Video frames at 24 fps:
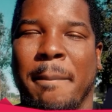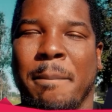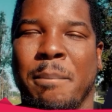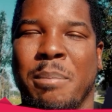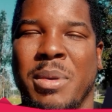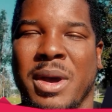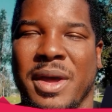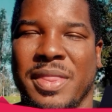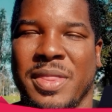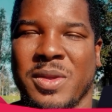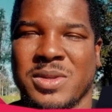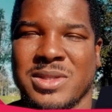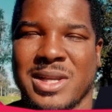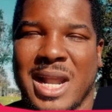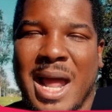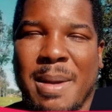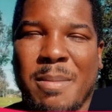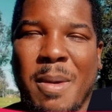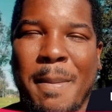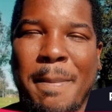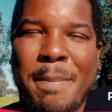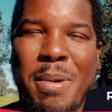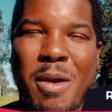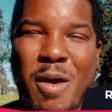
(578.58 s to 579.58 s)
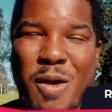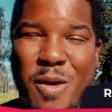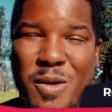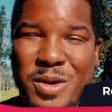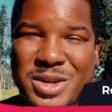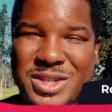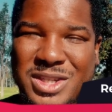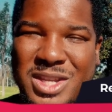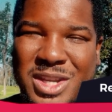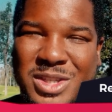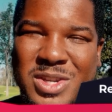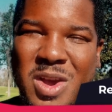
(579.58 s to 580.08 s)
but there's a lot more
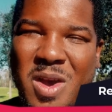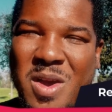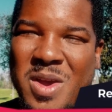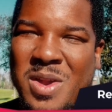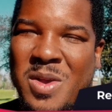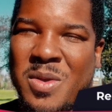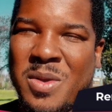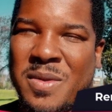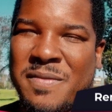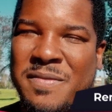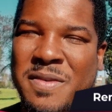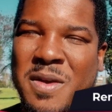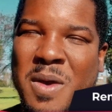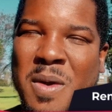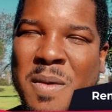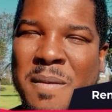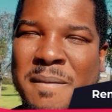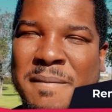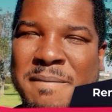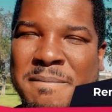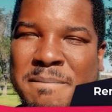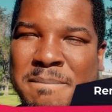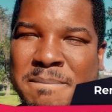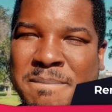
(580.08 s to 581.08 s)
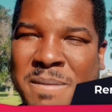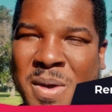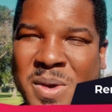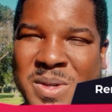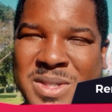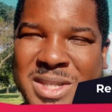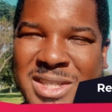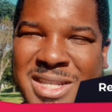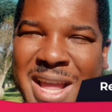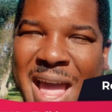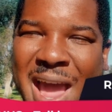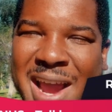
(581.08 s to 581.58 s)
perks to talking on the phone
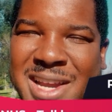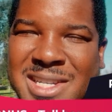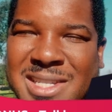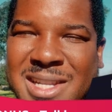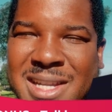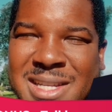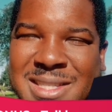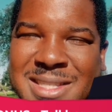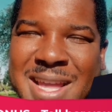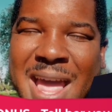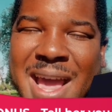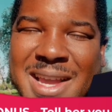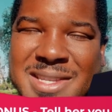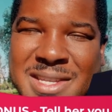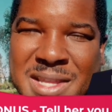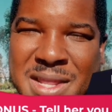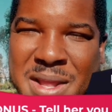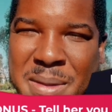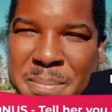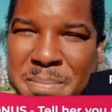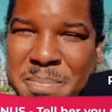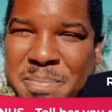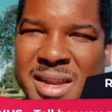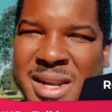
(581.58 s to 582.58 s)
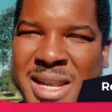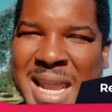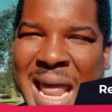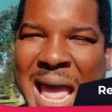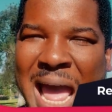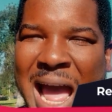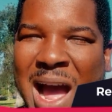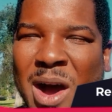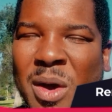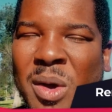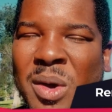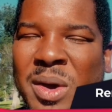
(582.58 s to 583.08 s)
versus actually texting them.
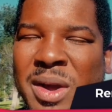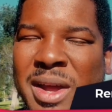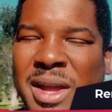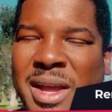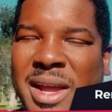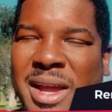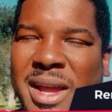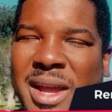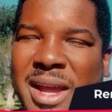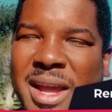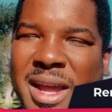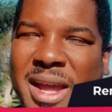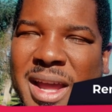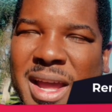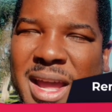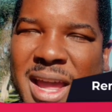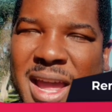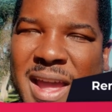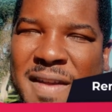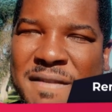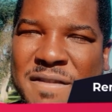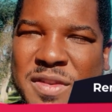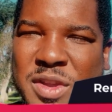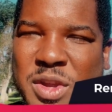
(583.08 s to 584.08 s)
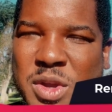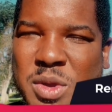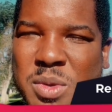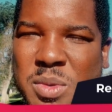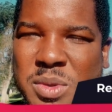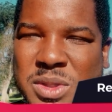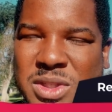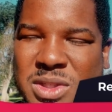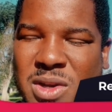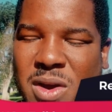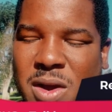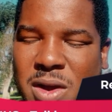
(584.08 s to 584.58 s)
Now, if
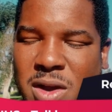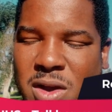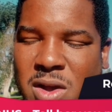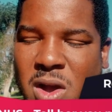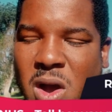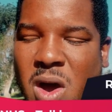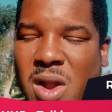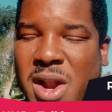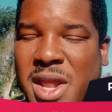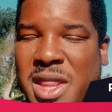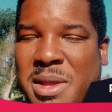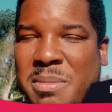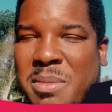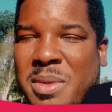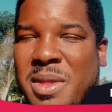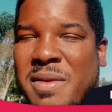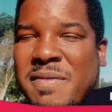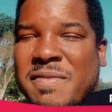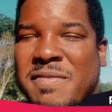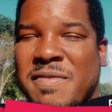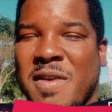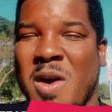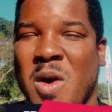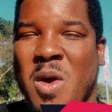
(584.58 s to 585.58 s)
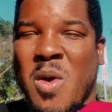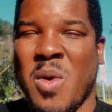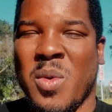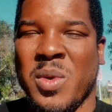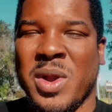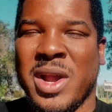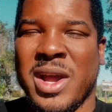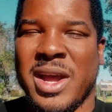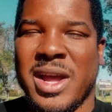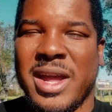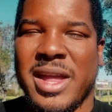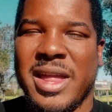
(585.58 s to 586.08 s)
you start calling them on the
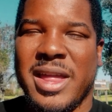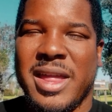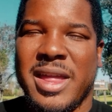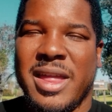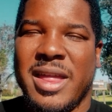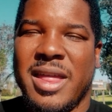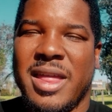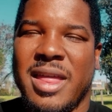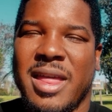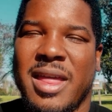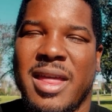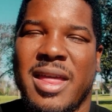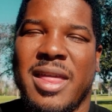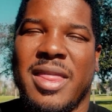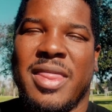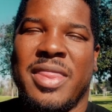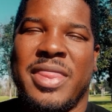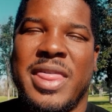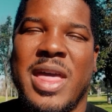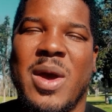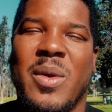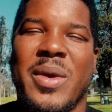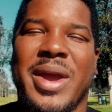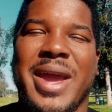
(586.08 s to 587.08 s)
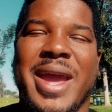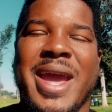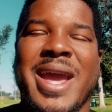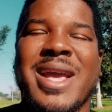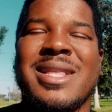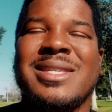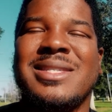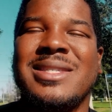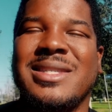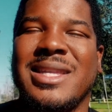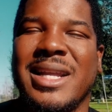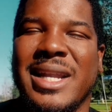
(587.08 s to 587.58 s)
phone, they'll
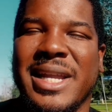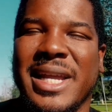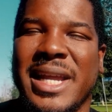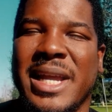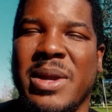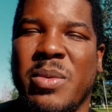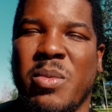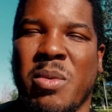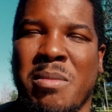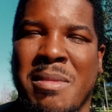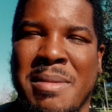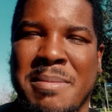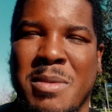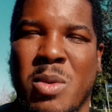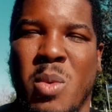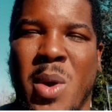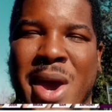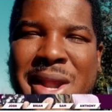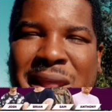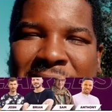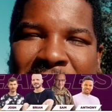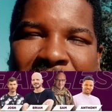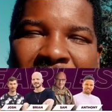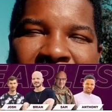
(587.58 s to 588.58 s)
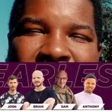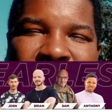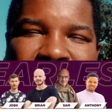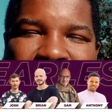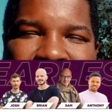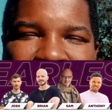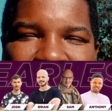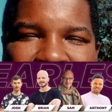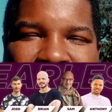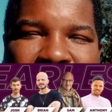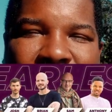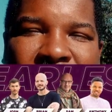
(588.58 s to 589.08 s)
instantly remember why they liked
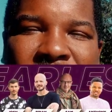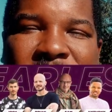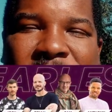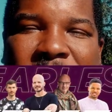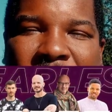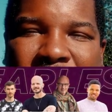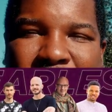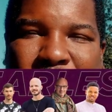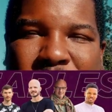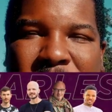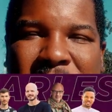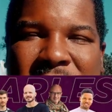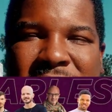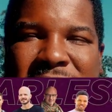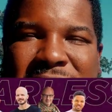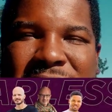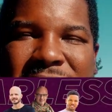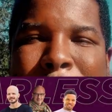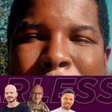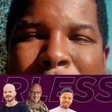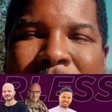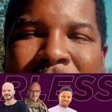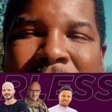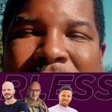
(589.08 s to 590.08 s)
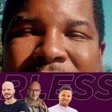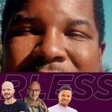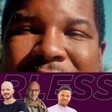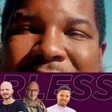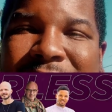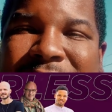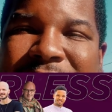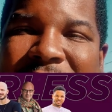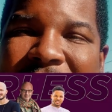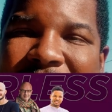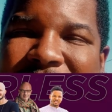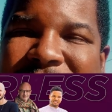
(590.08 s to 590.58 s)
you in the first place. Because in a
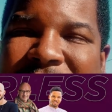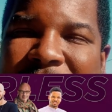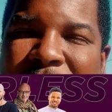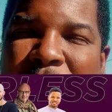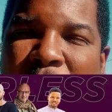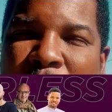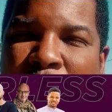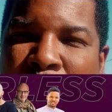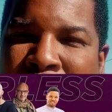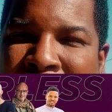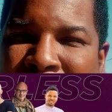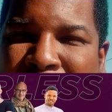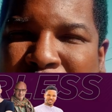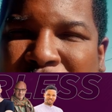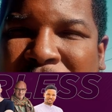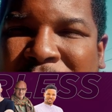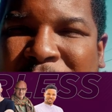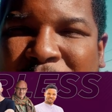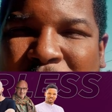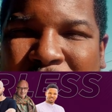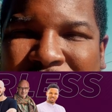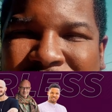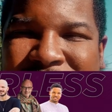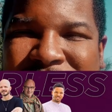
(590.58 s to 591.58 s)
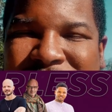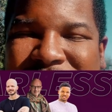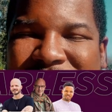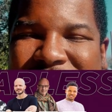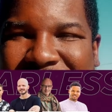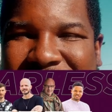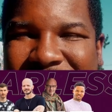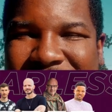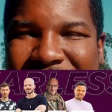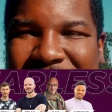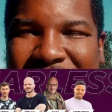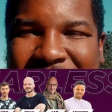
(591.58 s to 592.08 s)
text, they won't remember your voice.
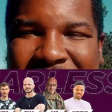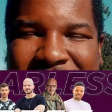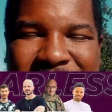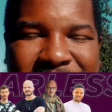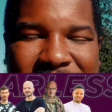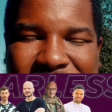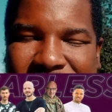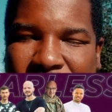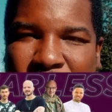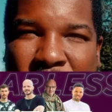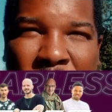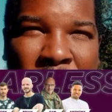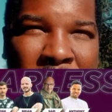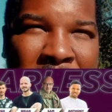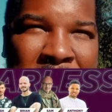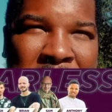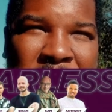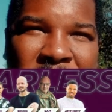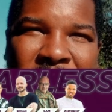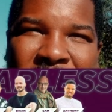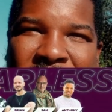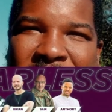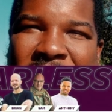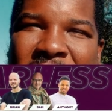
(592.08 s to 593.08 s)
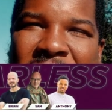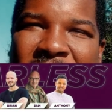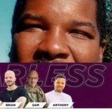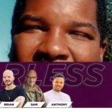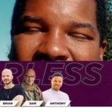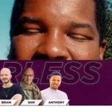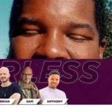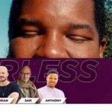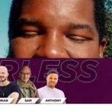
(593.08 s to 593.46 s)
In a text, they won't remember any of that.